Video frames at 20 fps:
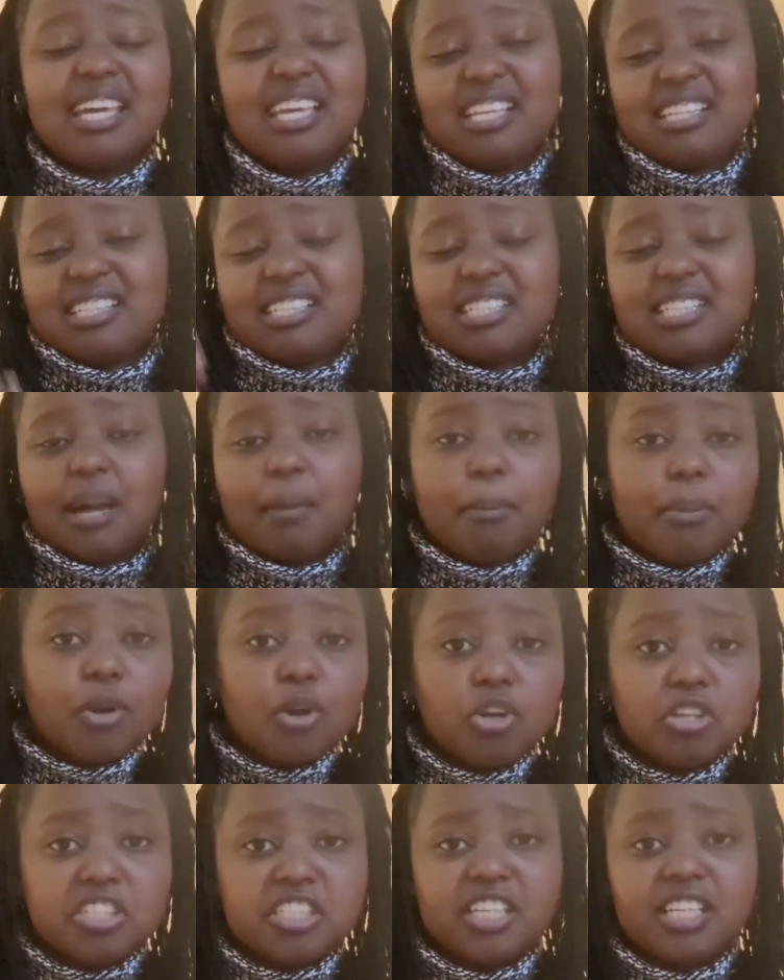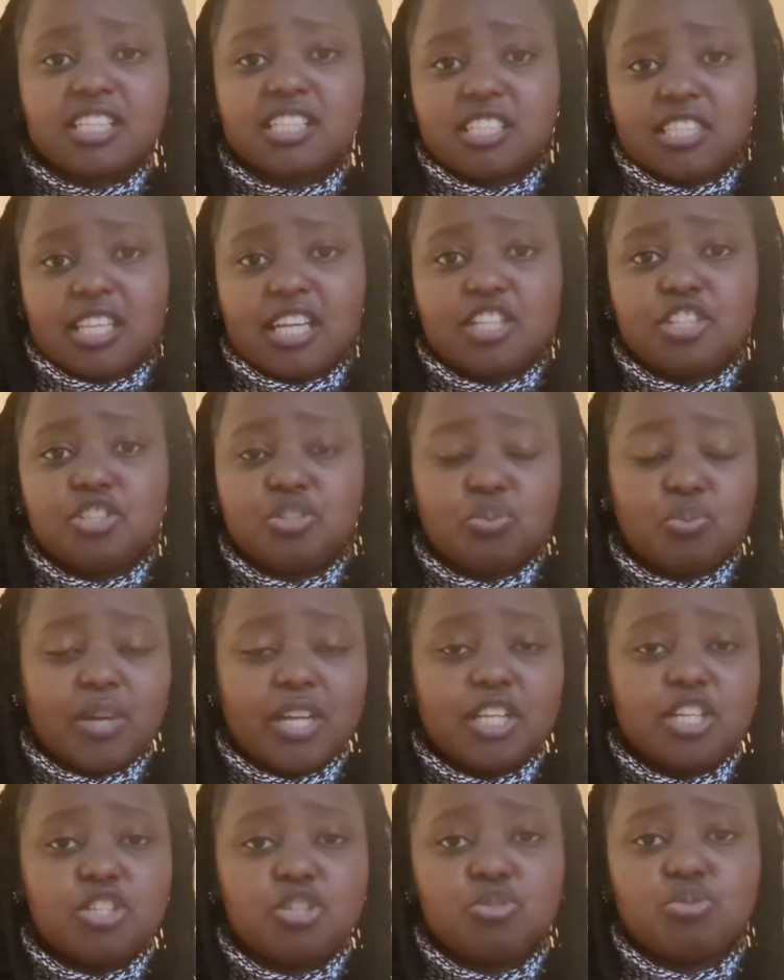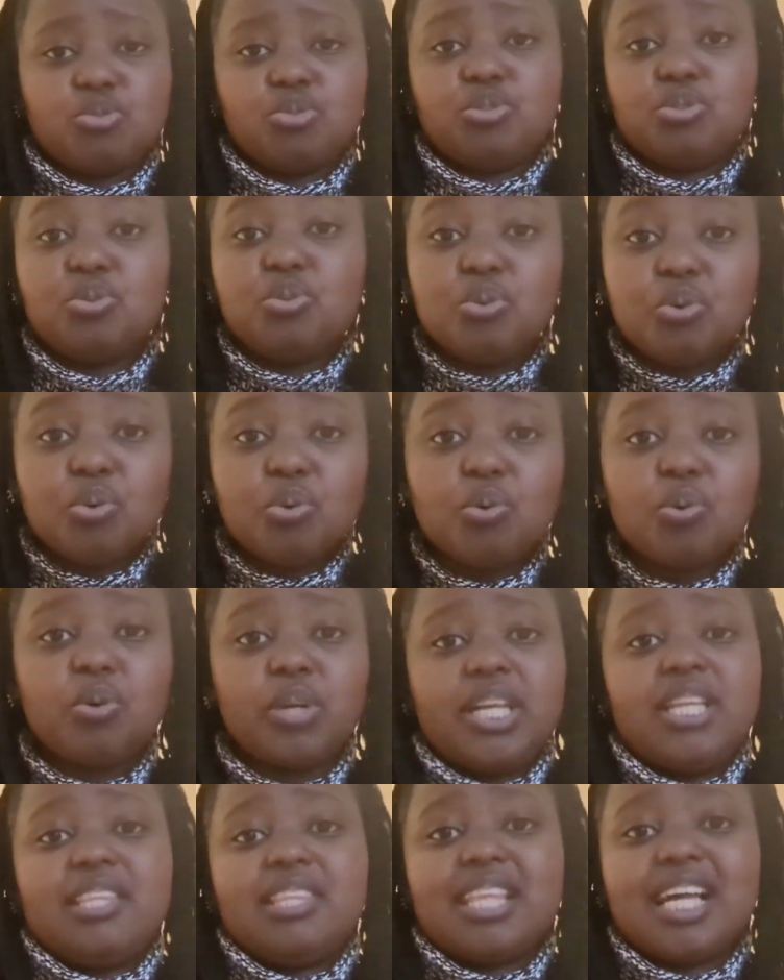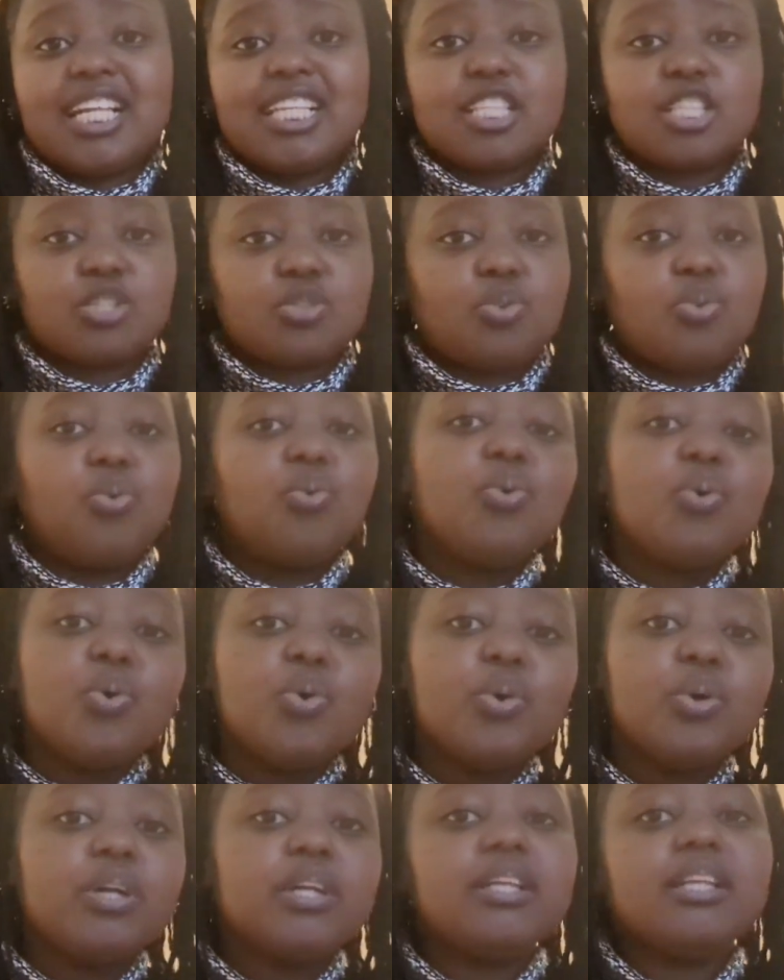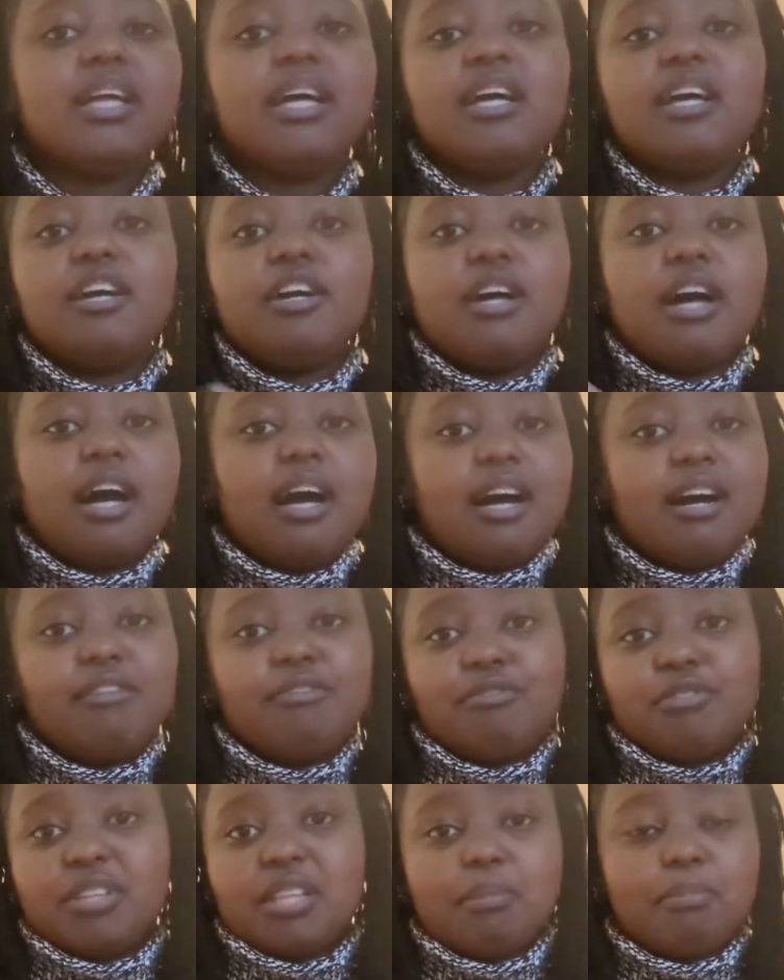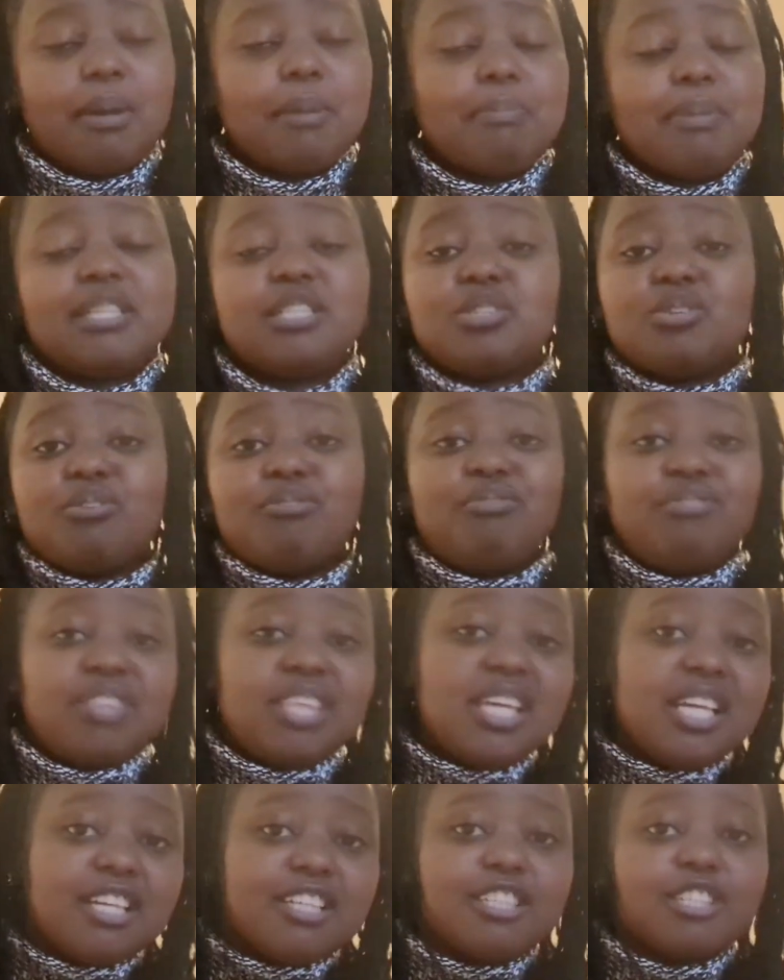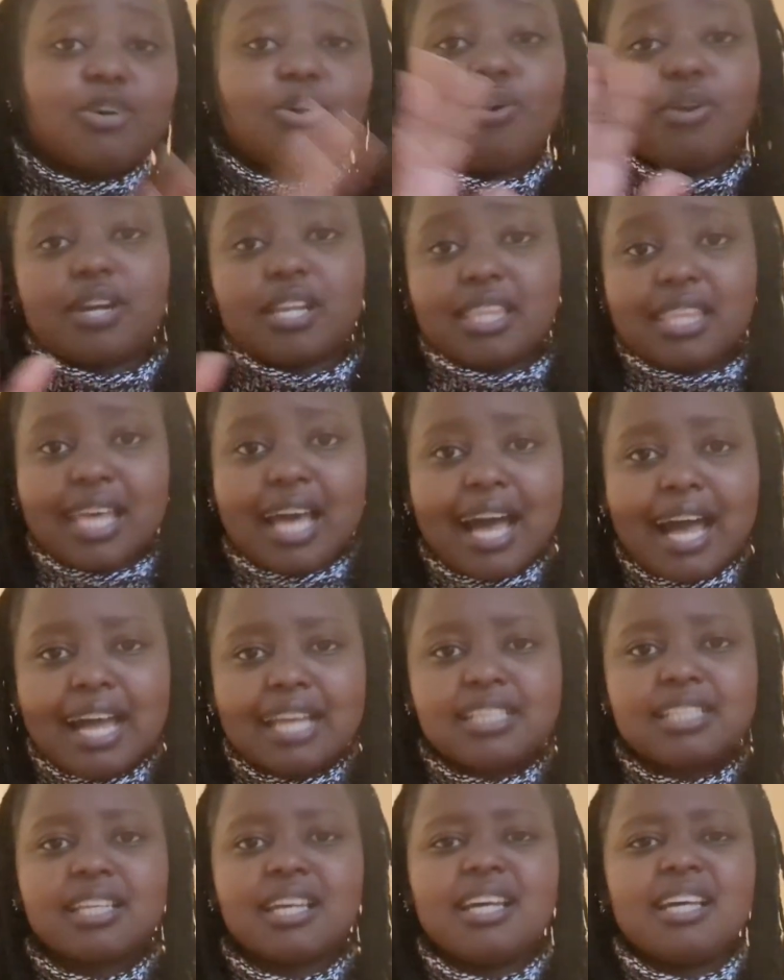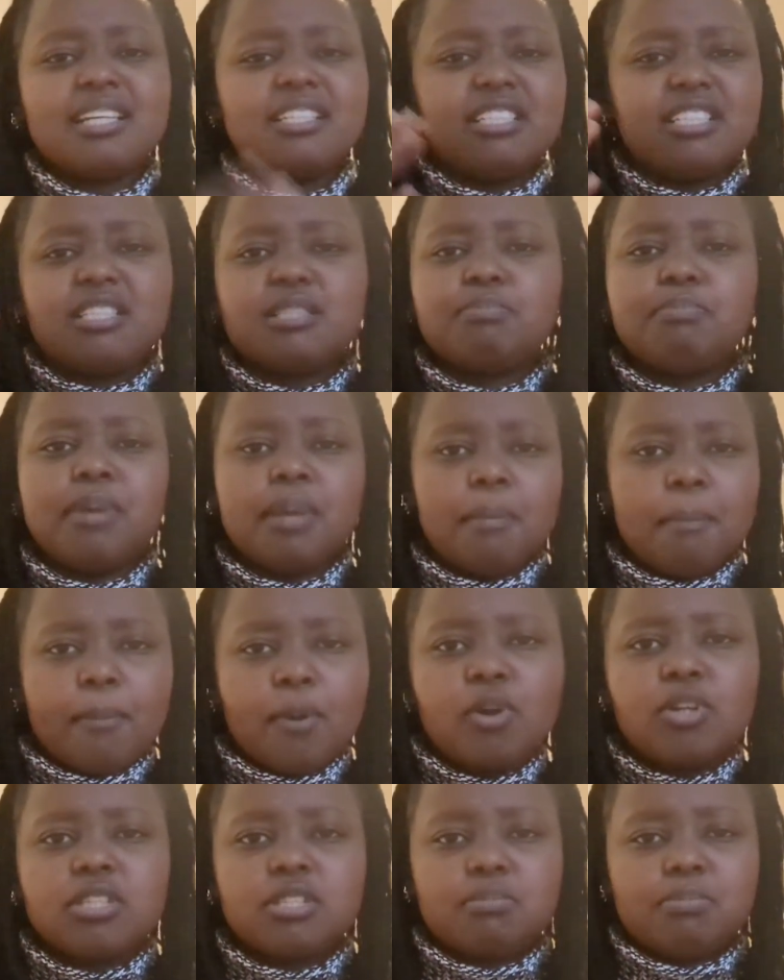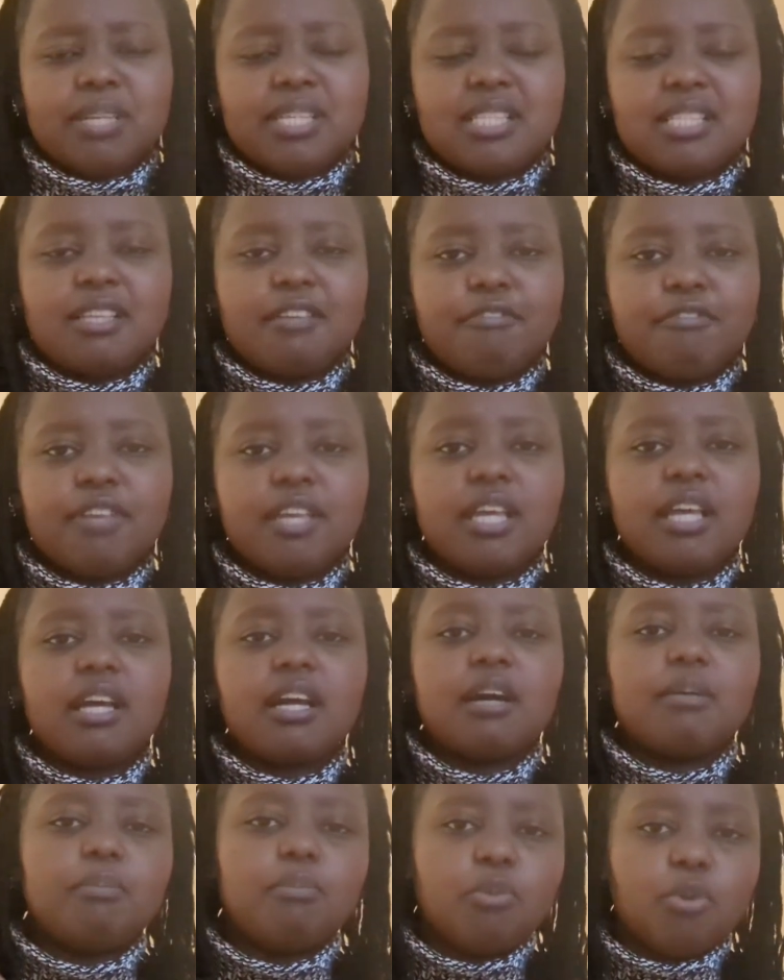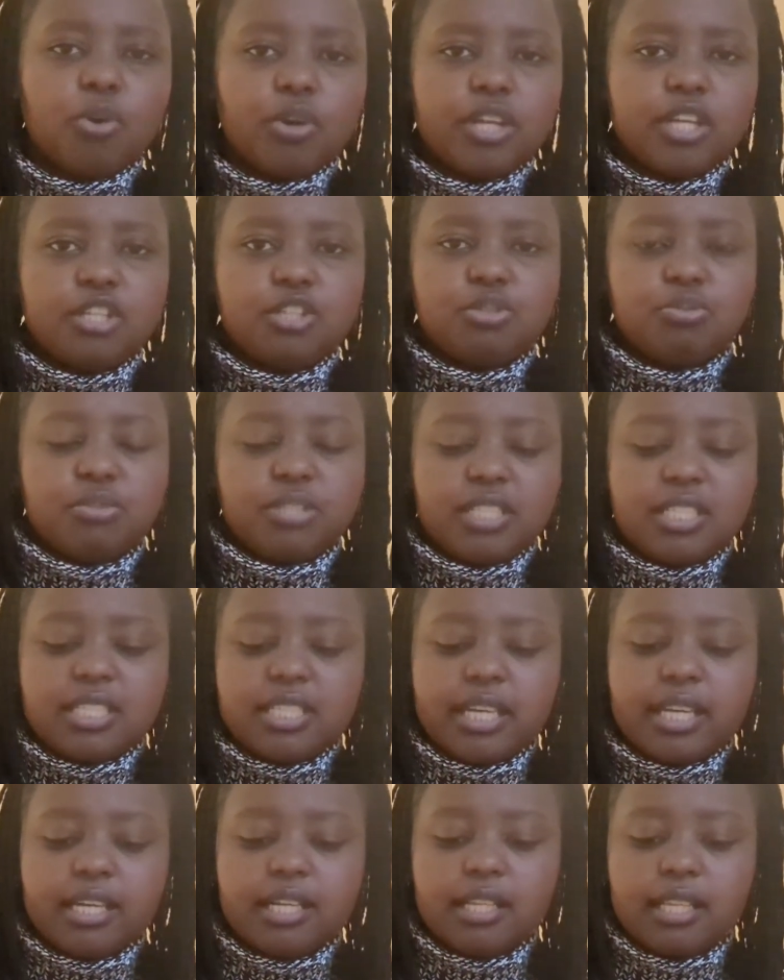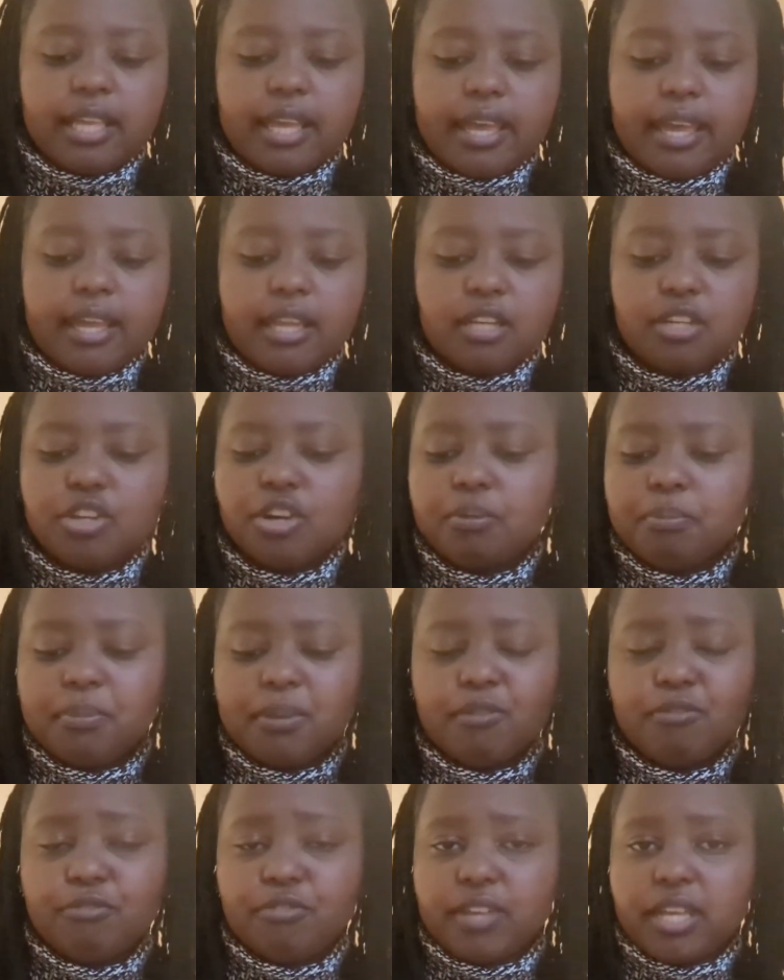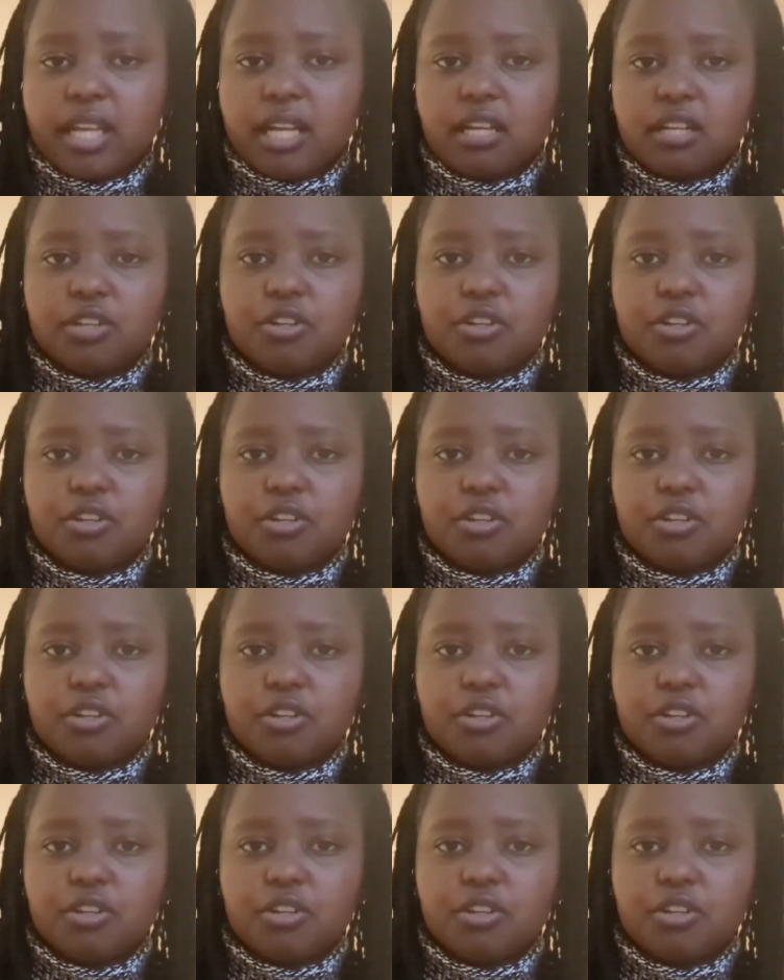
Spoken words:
Is it a project that you want to do in that school for the purpose of this or that? Just be more specific, more into detail, and don't be vague.